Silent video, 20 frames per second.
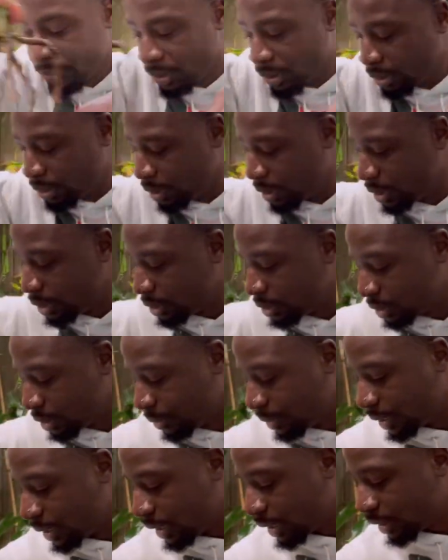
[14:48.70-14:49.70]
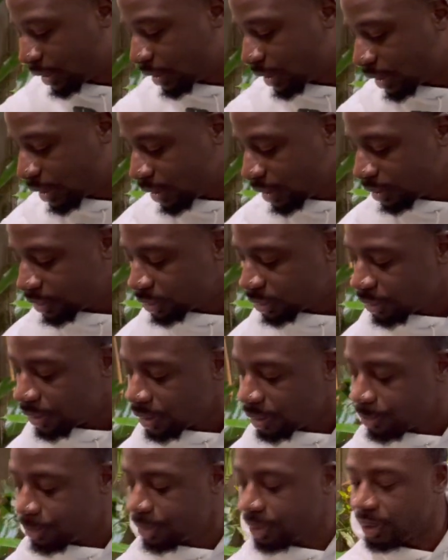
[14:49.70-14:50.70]
Okay, so we like that. Let's go
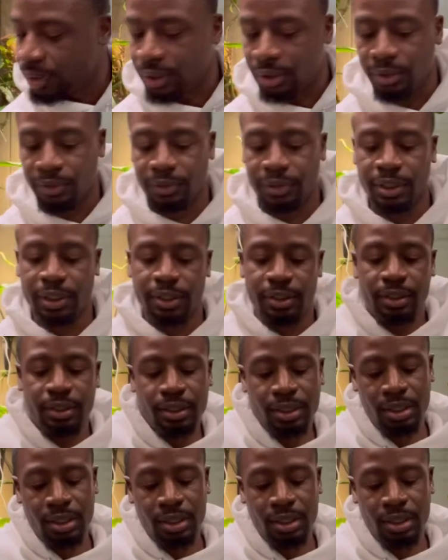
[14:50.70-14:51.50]
ahead and put that over there.